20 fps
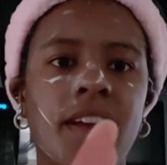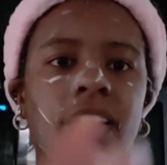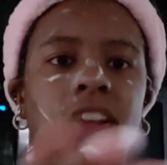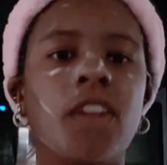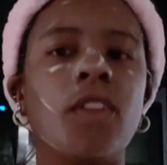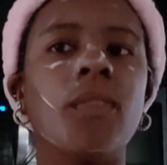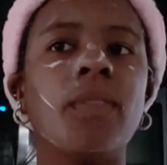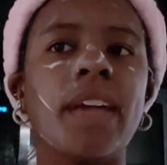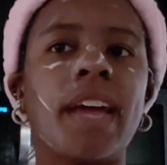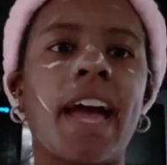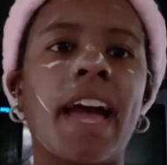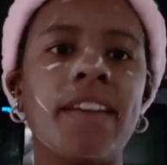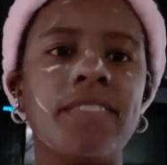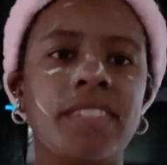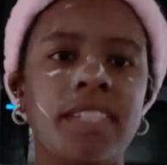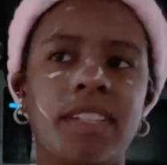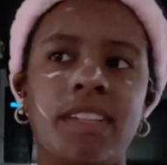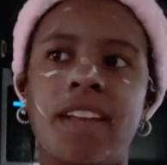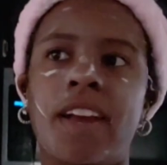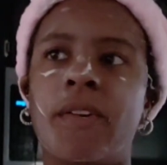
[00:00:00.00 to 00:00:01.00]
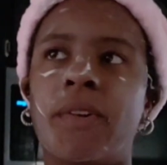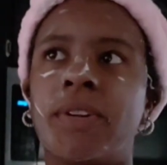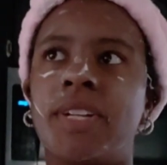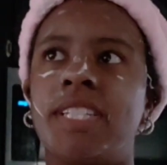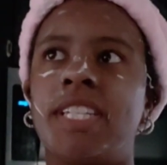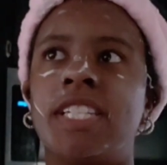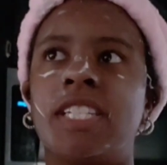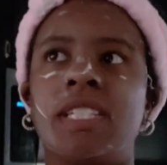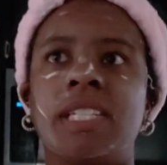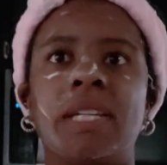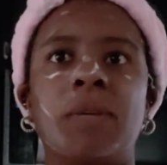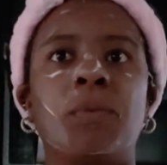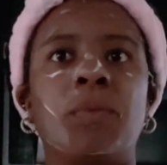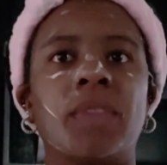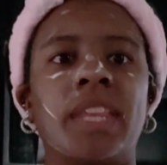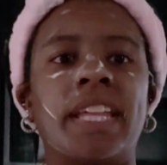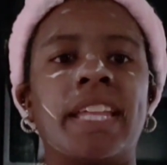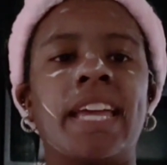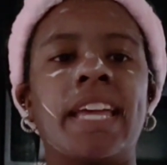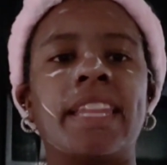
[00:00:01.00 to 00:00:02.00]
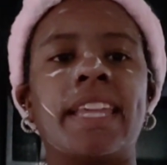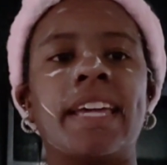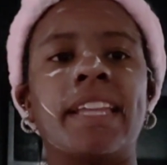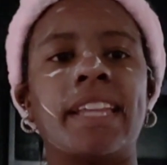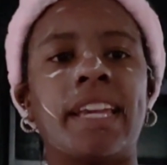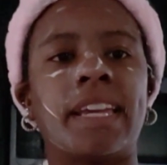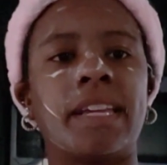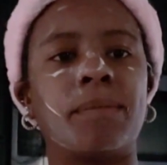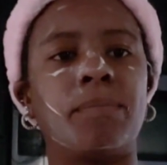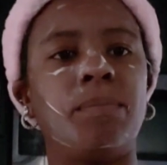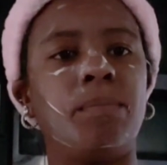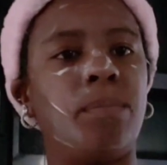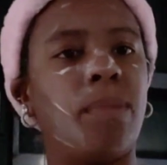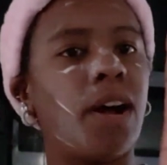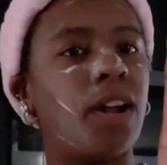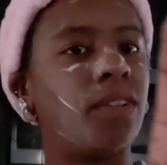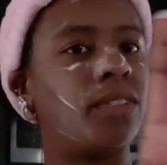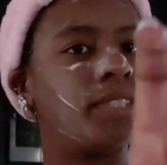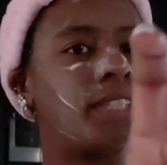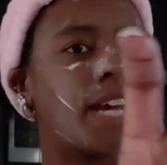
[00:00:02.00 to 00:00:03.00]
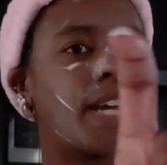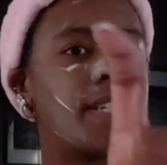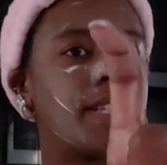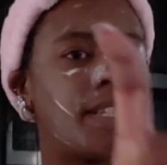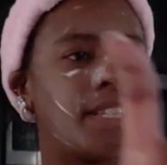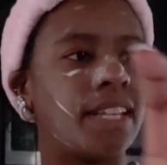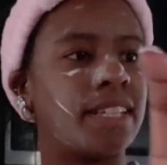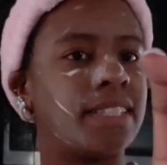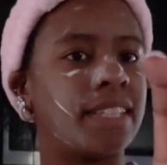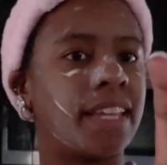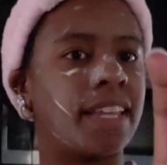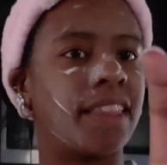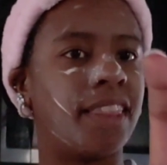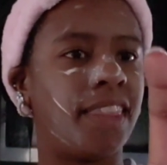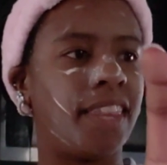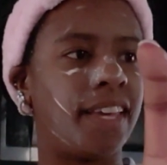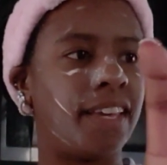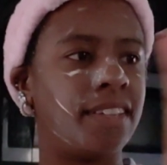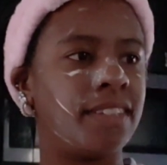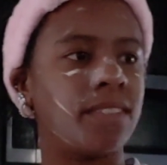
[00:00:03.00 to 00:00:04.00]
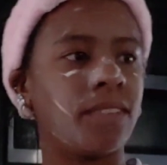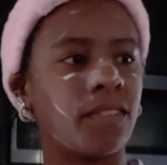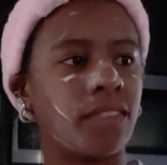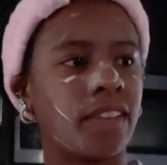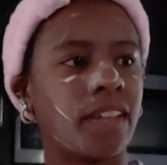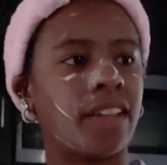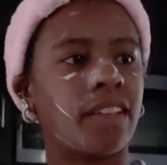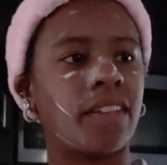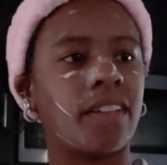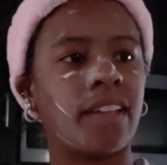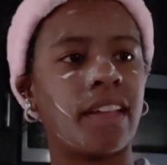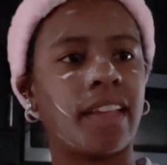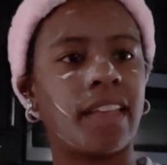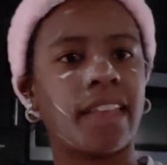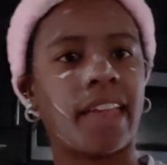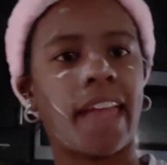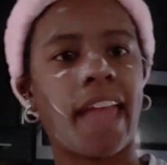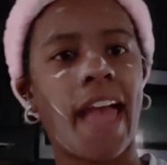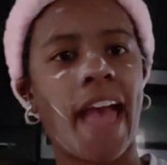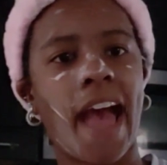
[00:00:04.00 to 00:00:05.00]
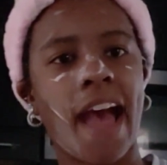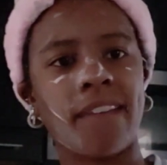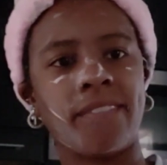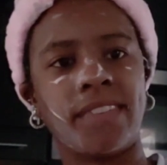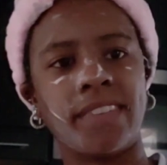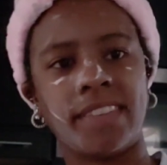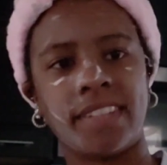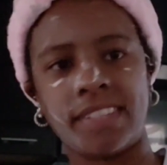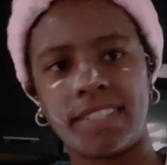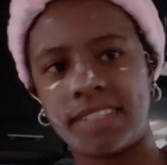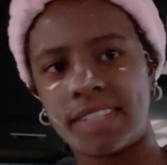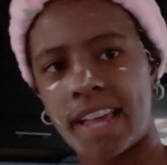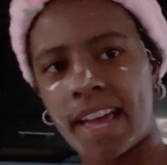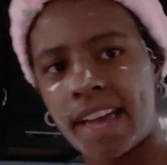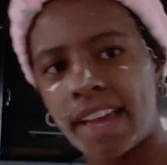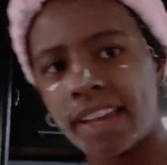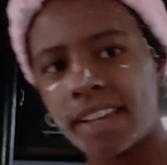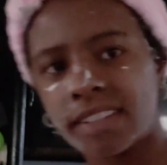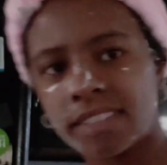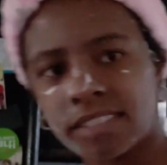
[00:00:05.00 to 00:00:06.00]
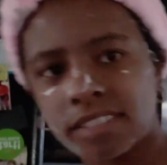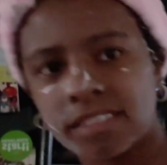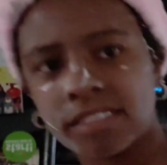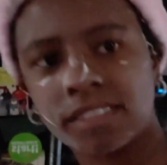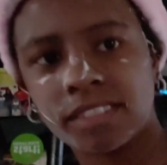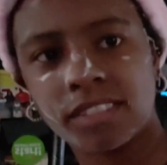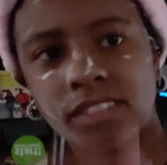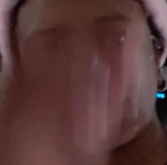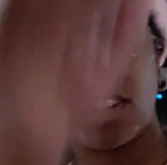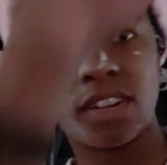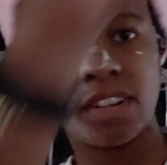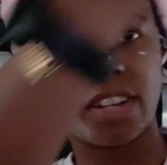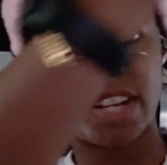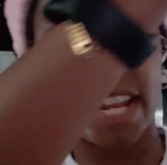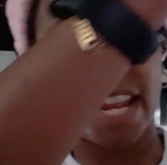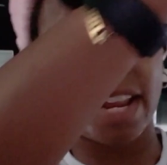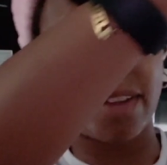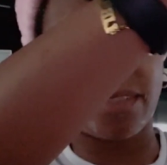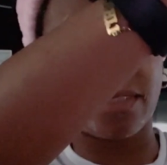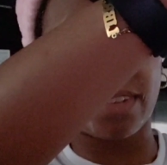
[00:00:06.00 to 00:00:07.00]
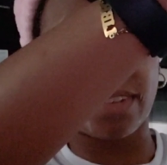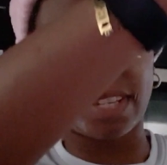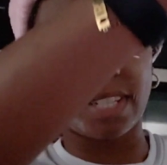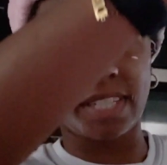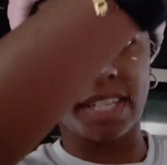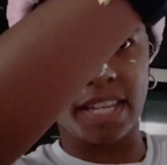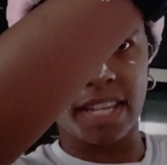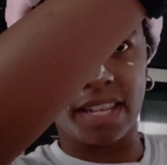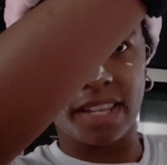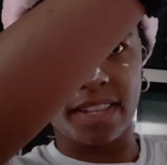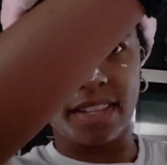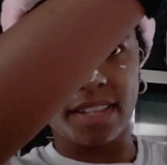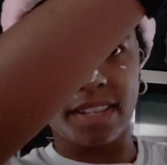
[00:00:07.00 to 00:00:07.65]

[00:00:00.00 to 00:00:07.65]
You know, like I've seen organizations that would like get like bottle sizes that's like this or like half of this size. No, you can't really see it.